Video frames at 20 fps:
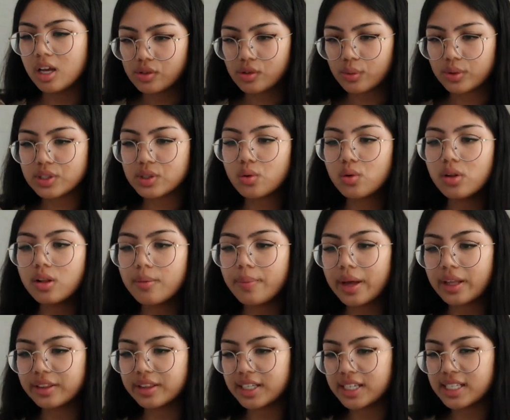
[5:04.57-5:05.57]
So what's cool
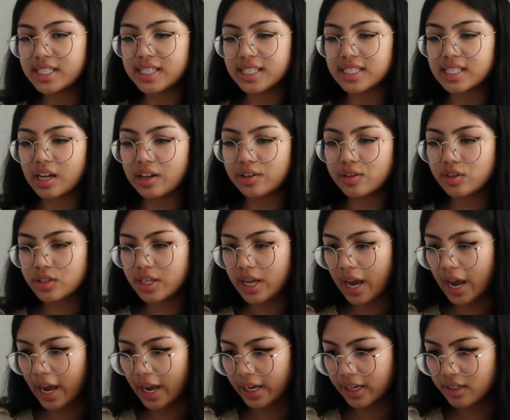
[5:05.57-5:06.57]
about this is under
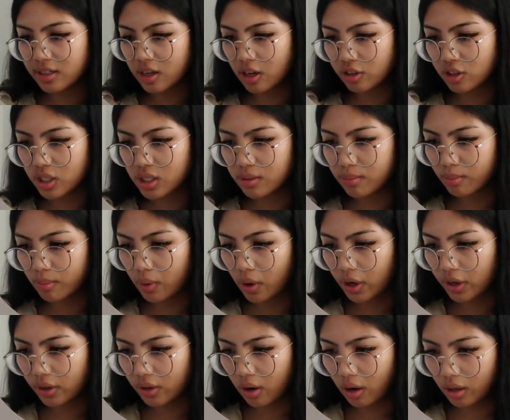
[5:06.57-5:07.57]
tags, I'll just
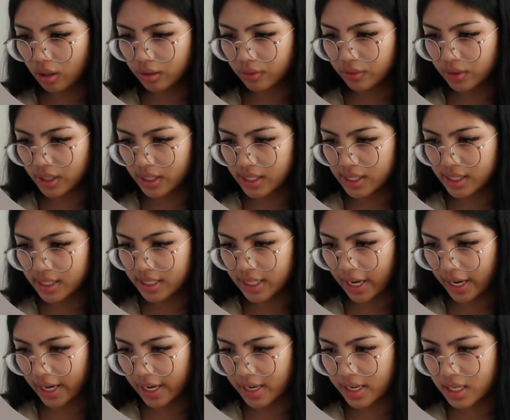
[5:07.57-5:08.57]
mark all of these
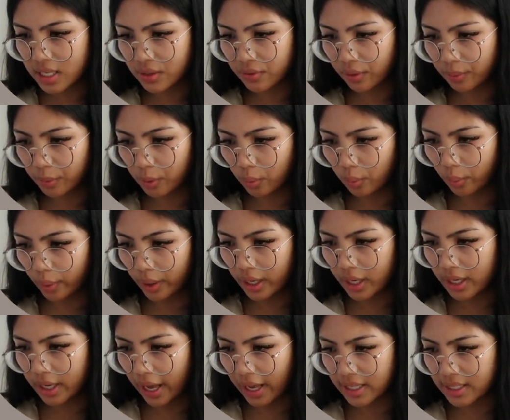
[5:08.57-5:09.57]
days from the
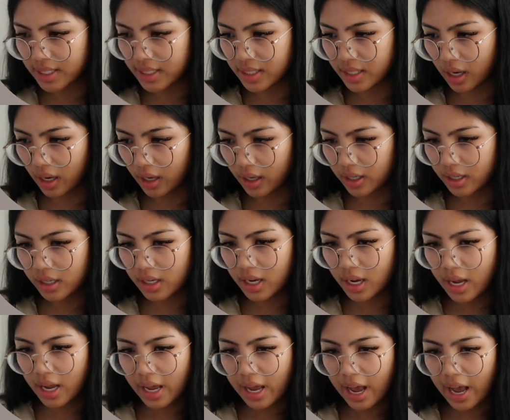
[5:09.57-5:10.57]
week as done.
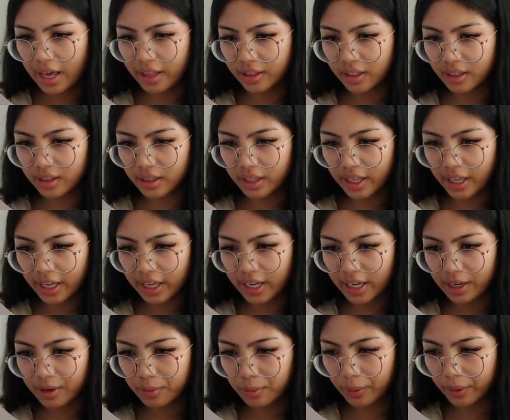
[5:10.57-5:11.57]
And then
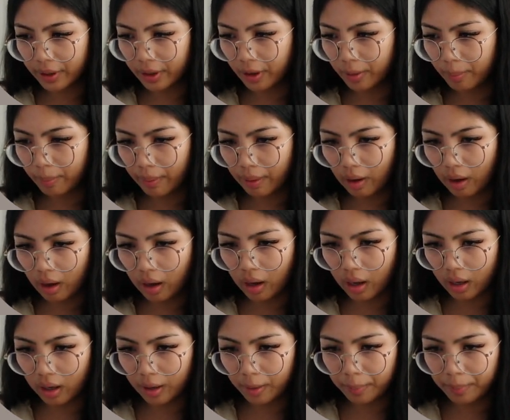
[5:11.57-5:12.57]
they will
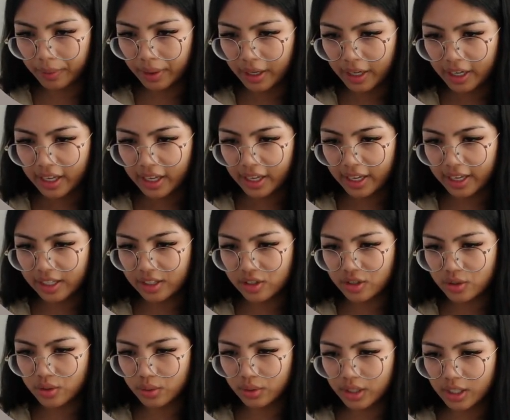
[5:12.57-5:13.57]
pop
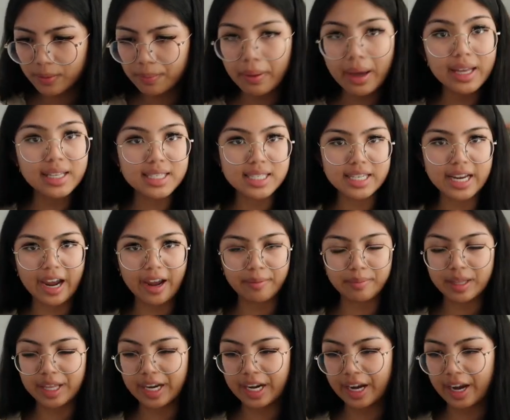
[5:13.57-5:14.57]
into the past tab
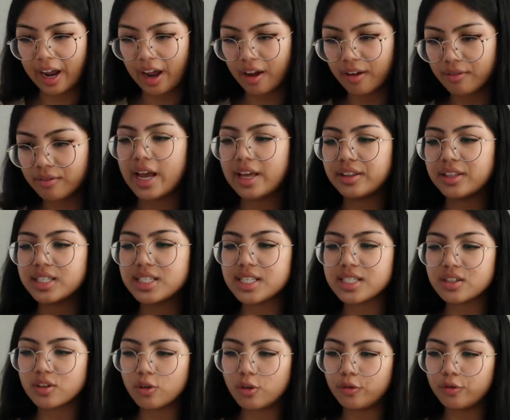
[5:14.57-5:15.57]
that I have. And this
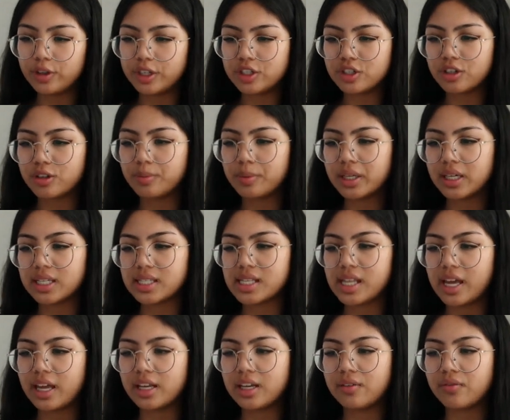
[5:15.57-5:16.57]
is a cool feature because
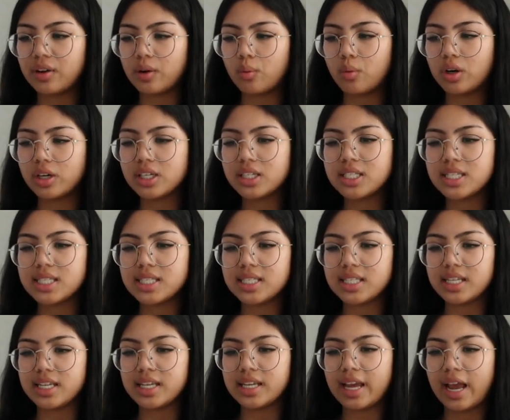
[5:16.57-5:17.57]
then if I wanted to
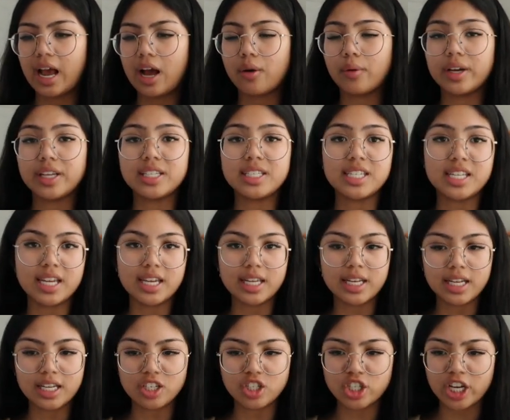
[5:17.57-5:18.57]
see how I did
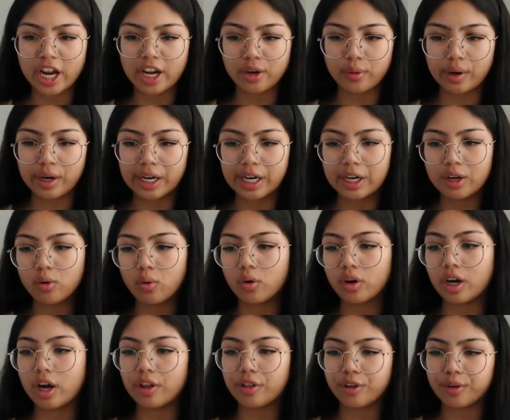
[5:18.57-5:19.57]
in January
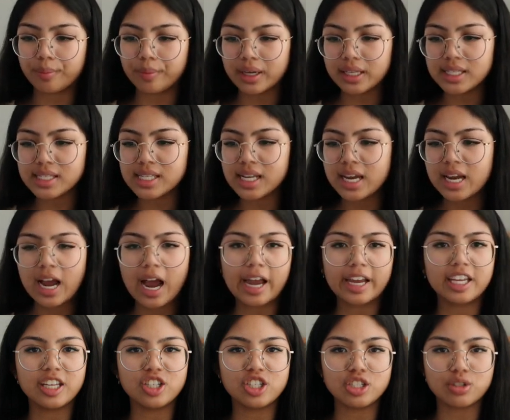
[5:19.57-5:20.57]
or other months, I
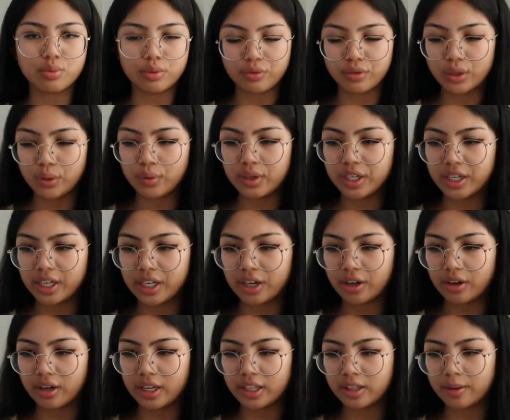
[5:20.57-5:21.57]
can just review it
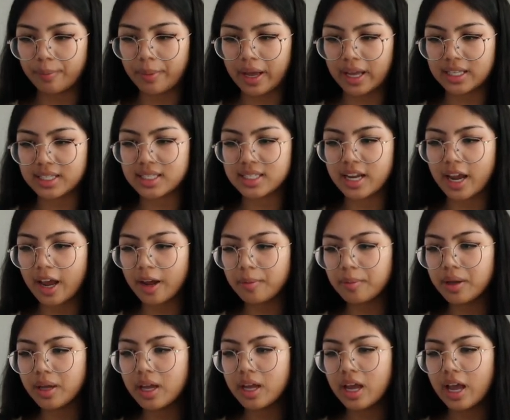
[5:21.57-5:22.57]
here in the past
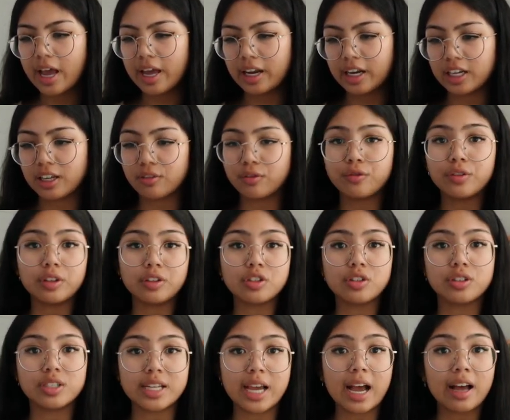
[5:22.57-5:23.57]
tab and I can
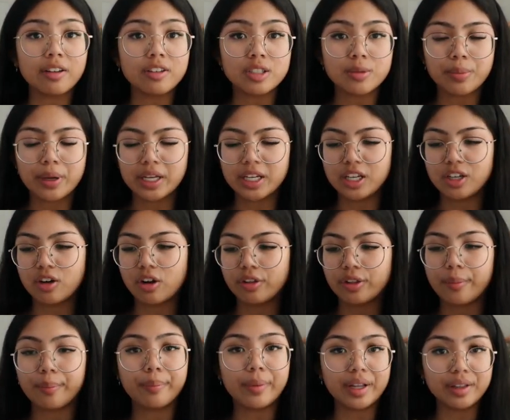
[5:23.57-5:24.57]
filter down depending on
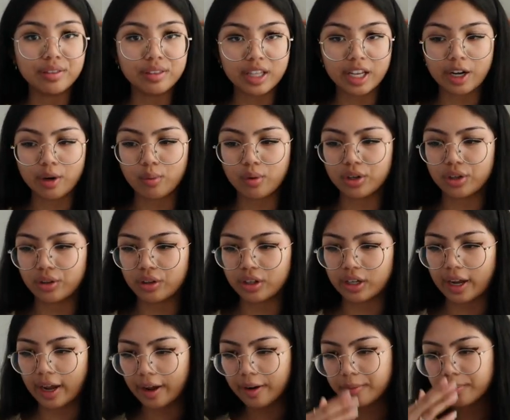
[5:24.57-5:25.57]
the month that I want to
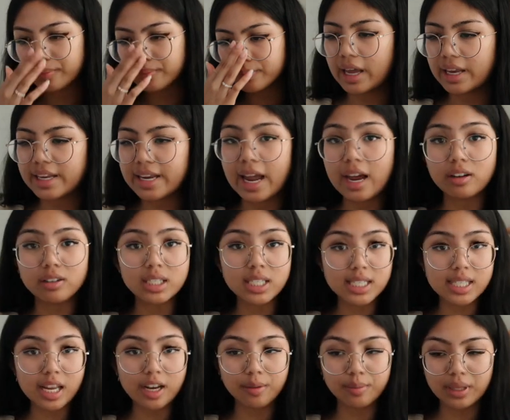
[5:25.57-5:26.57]
look at. And now to
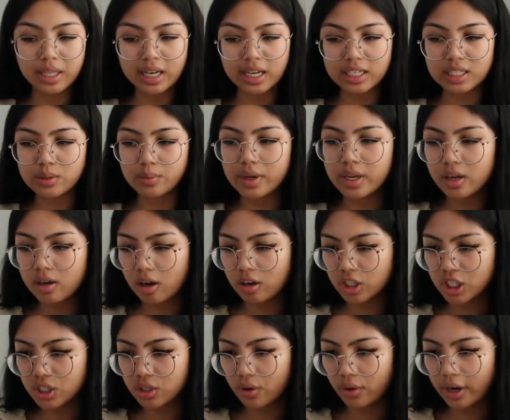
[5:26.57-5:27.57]
set up the next week, I'll
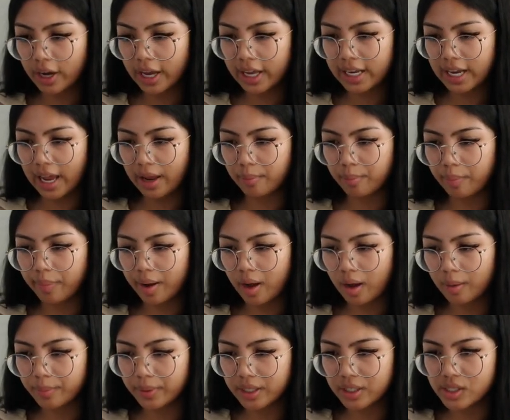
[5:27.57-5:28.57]
just go ahead and
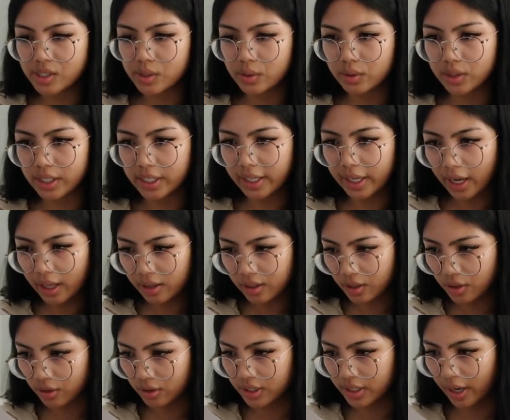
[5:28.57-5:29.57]
pop into the
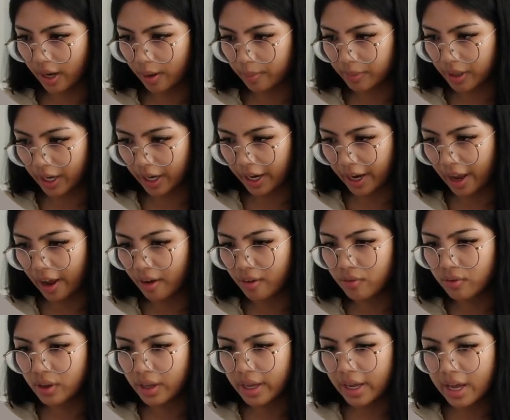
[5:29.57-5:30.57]
calendar tab that I have.
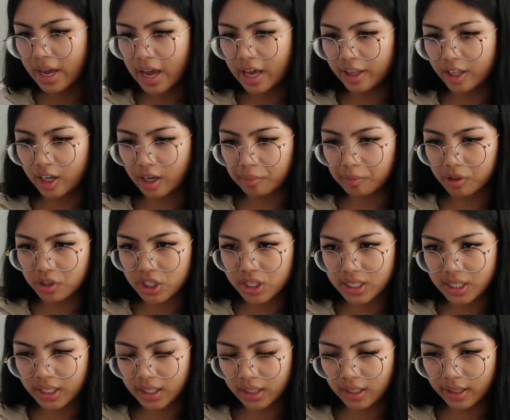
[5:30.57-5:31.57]
And then I'm
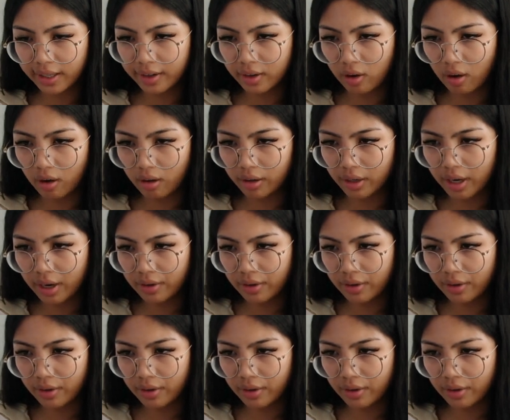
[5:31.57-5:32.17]
just going to click on